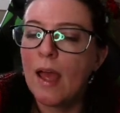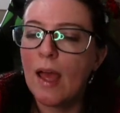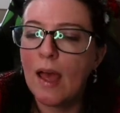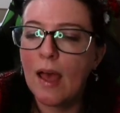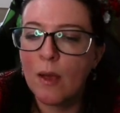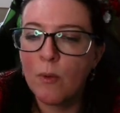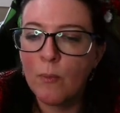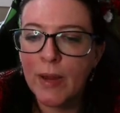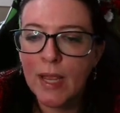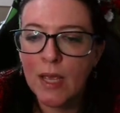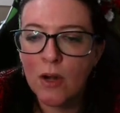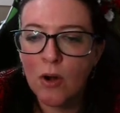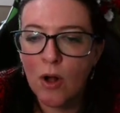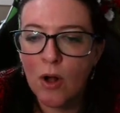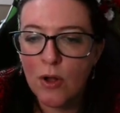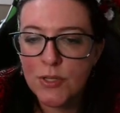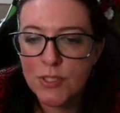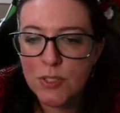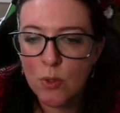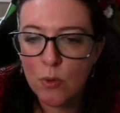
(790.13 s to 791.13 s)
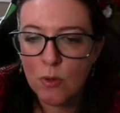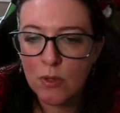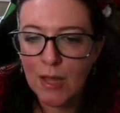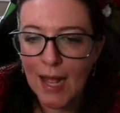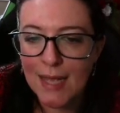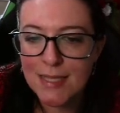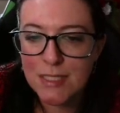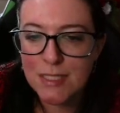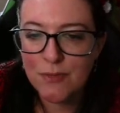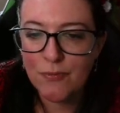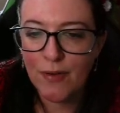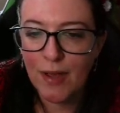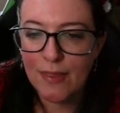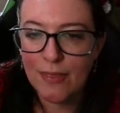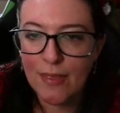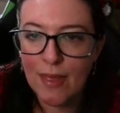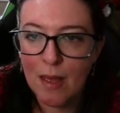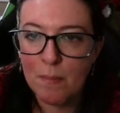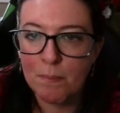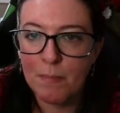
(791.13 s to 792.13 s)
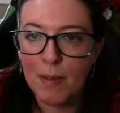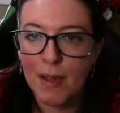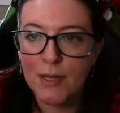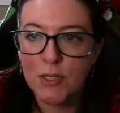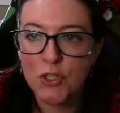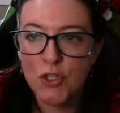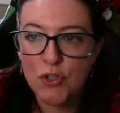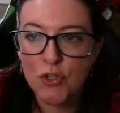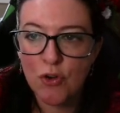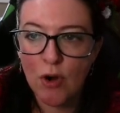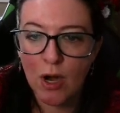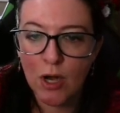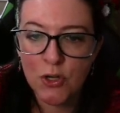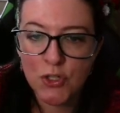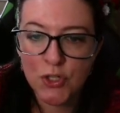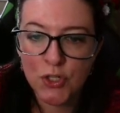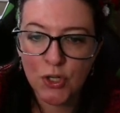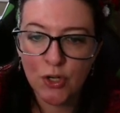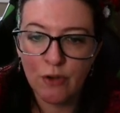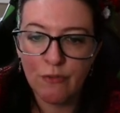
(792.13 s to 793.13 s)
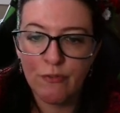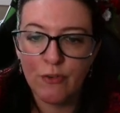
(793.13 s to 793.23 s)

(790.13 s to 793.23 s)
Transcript: and we can also classify them by structured